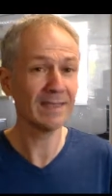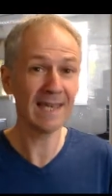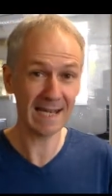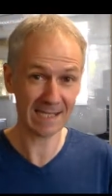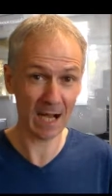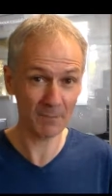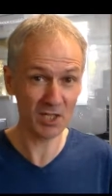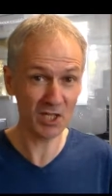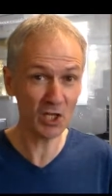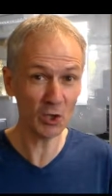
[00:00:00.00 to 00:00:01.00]
And then it's
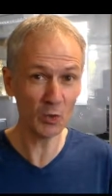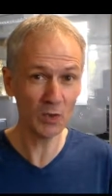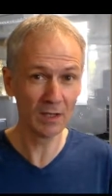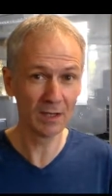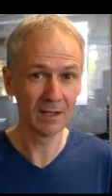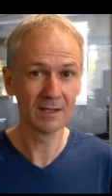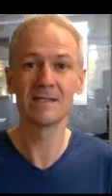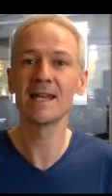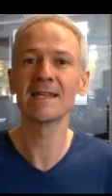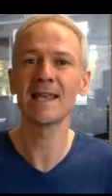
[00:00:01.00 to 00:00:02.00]
up to you
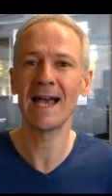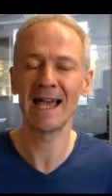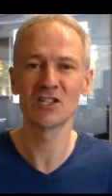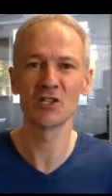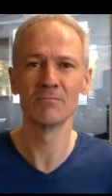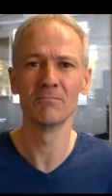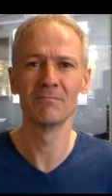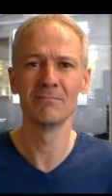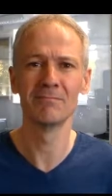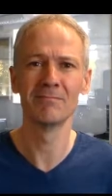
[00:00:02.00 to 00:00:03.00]
to take that action.
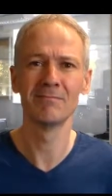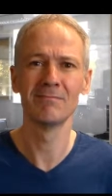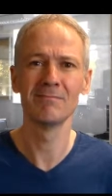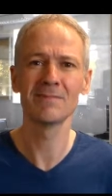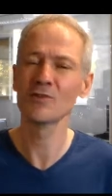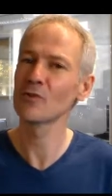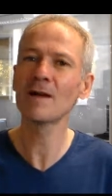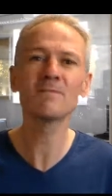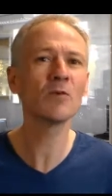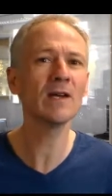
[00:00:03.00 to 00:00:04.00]
It's
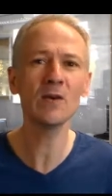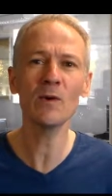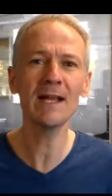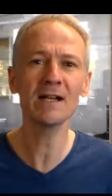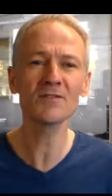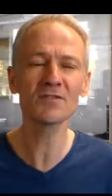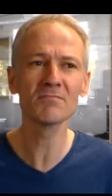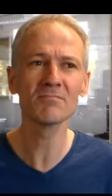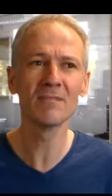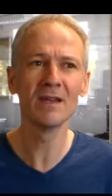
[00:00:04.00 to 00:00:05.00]
not up to anyone
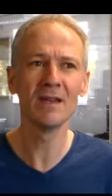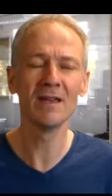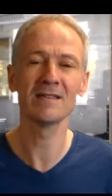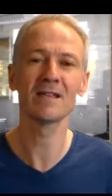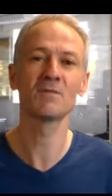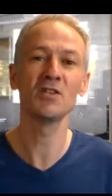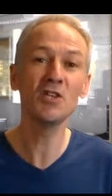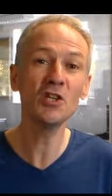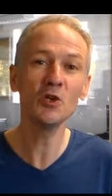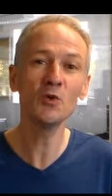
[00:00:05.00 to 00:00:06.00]
else, it's up to
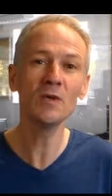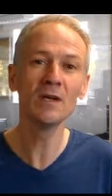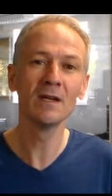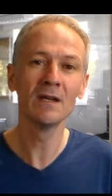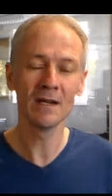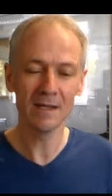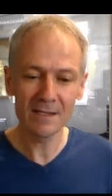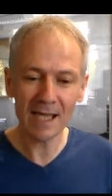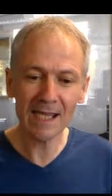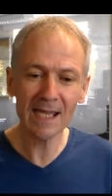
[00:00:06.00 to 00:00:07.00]
you
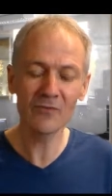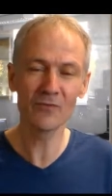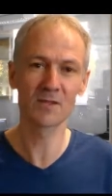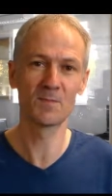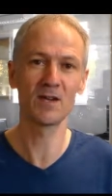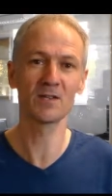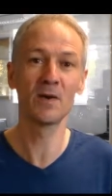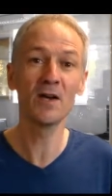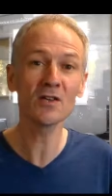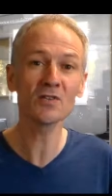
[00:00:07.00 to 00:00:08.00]
taking
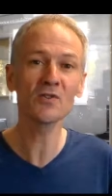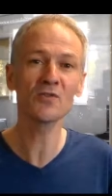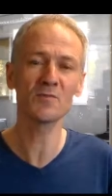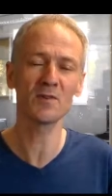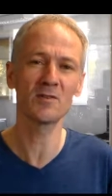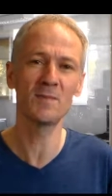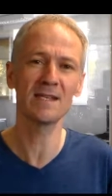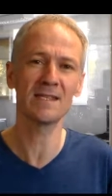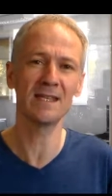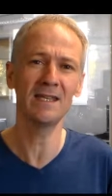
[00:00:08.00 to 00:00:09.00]
personal
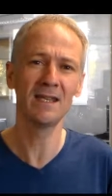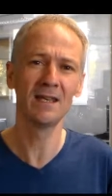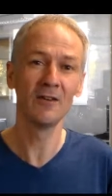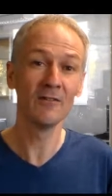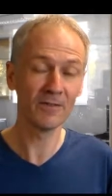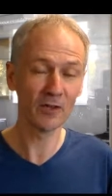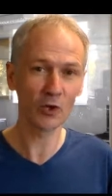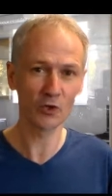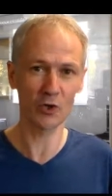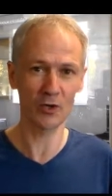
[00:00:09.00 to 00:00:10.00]
responsibility for
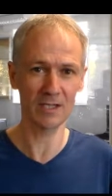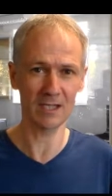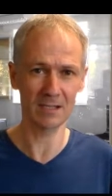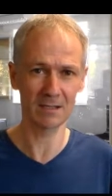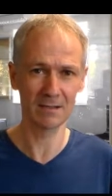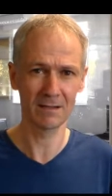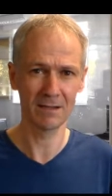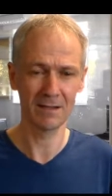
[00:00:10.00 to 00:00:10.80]
your choices.